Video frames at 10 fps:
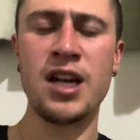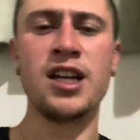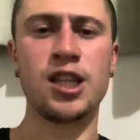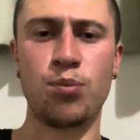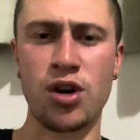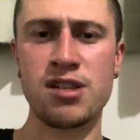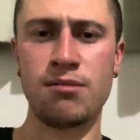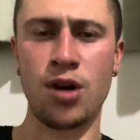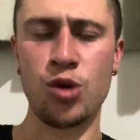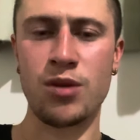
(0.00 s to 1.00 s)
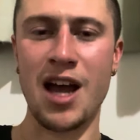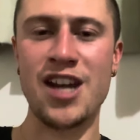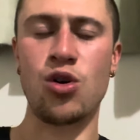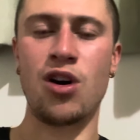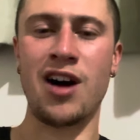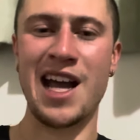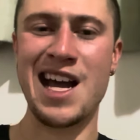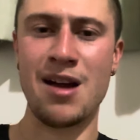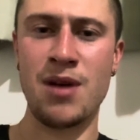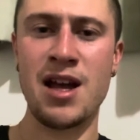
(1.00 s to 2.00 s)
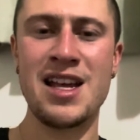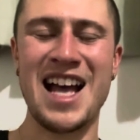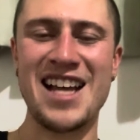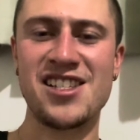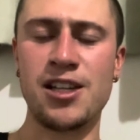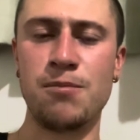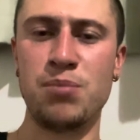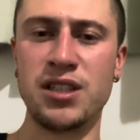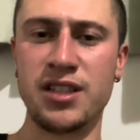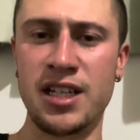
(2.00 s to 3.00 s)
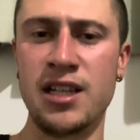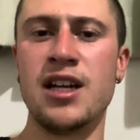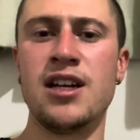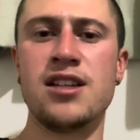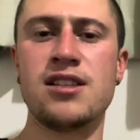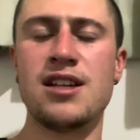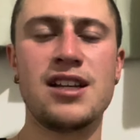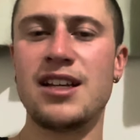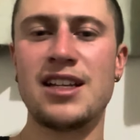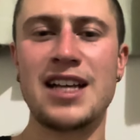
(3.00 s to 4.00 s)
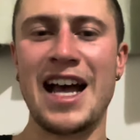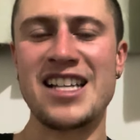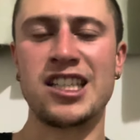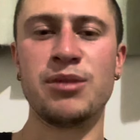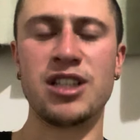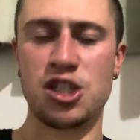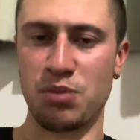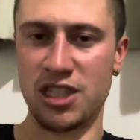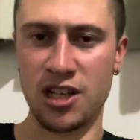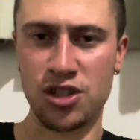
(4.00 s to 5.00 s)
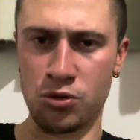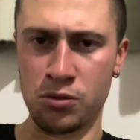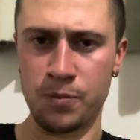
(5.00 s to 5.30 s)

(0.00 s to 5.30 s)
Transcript: The present moment and your I am has the ability, has limitless potential,